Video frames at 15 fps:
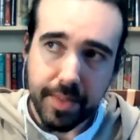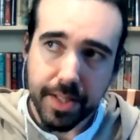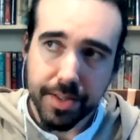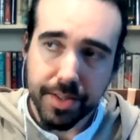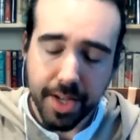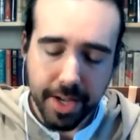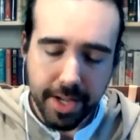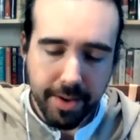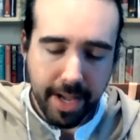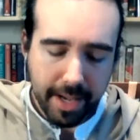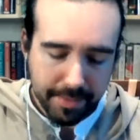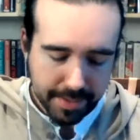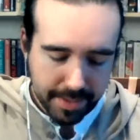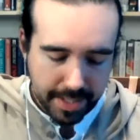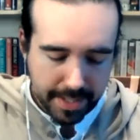So you
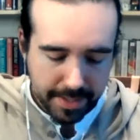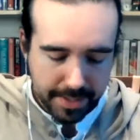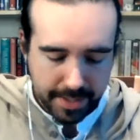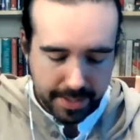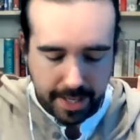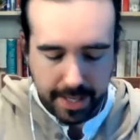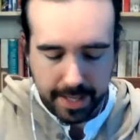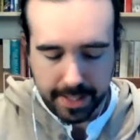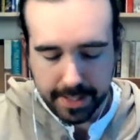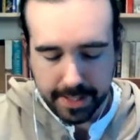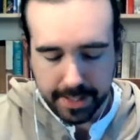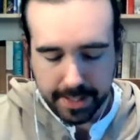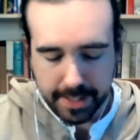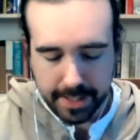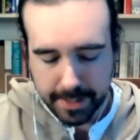have things like
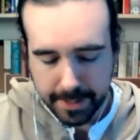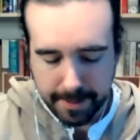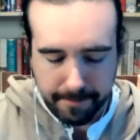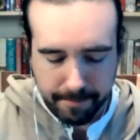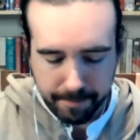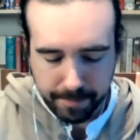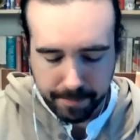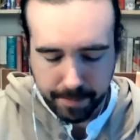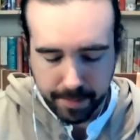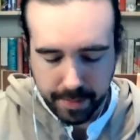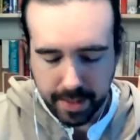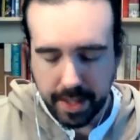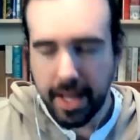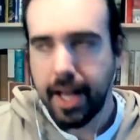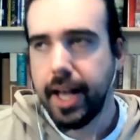
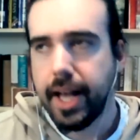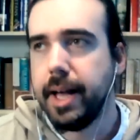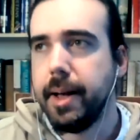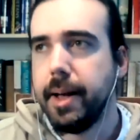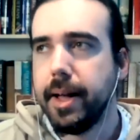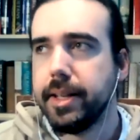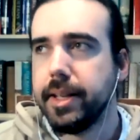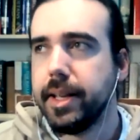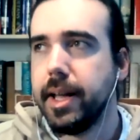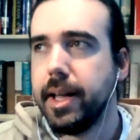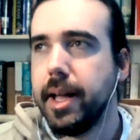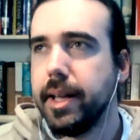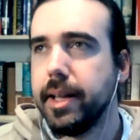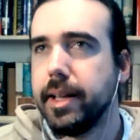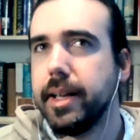uh, uh,
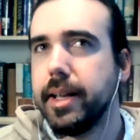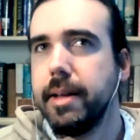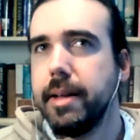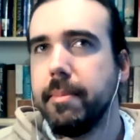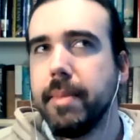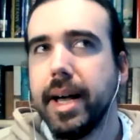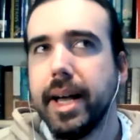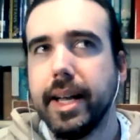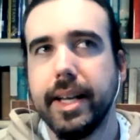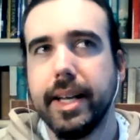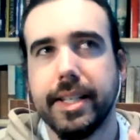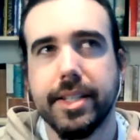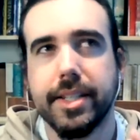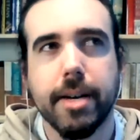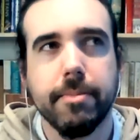uh,
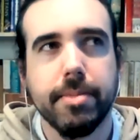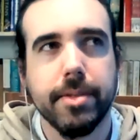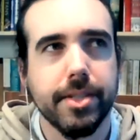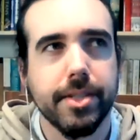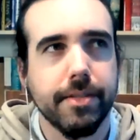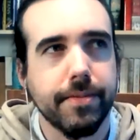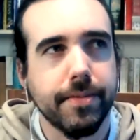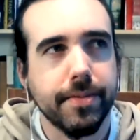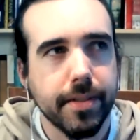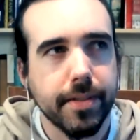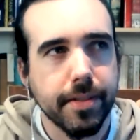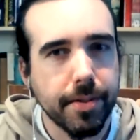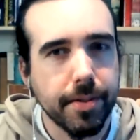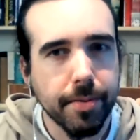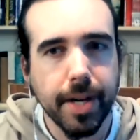examples of
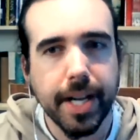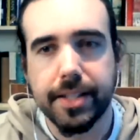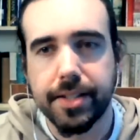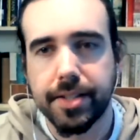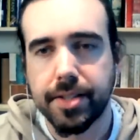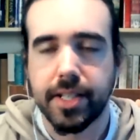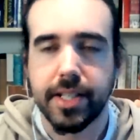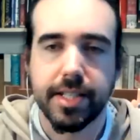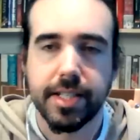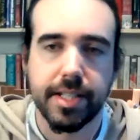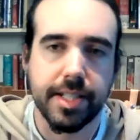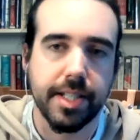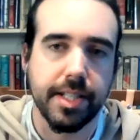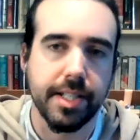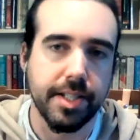great
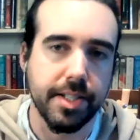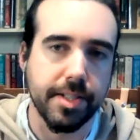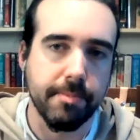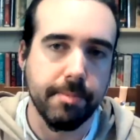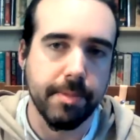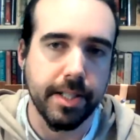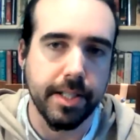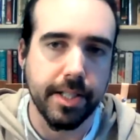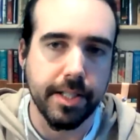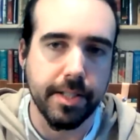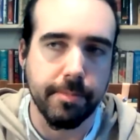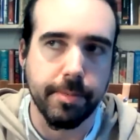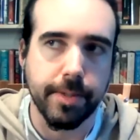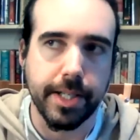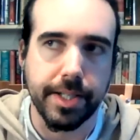stolidity and discipline under
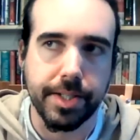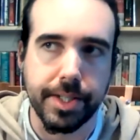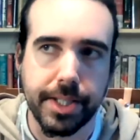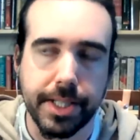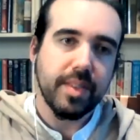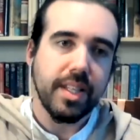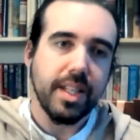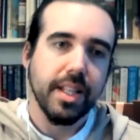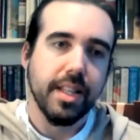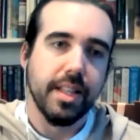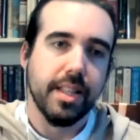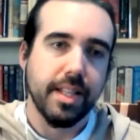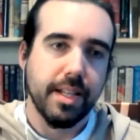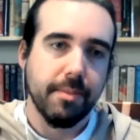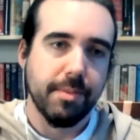pressure.
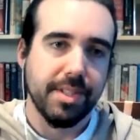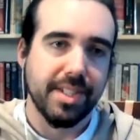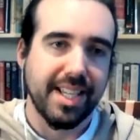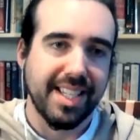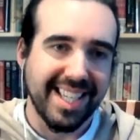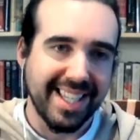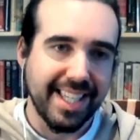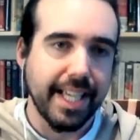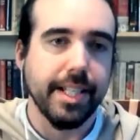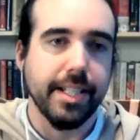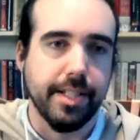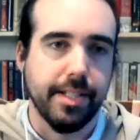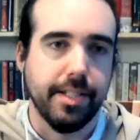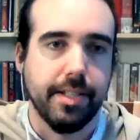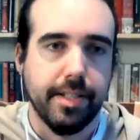It was like a
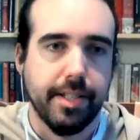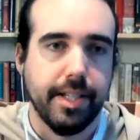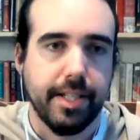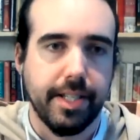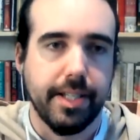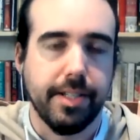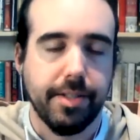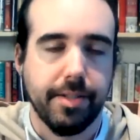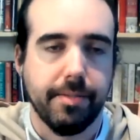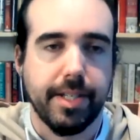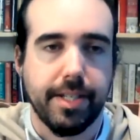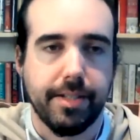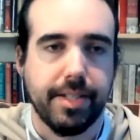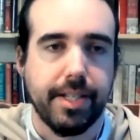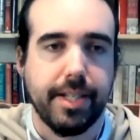kiln at Hindu Rao's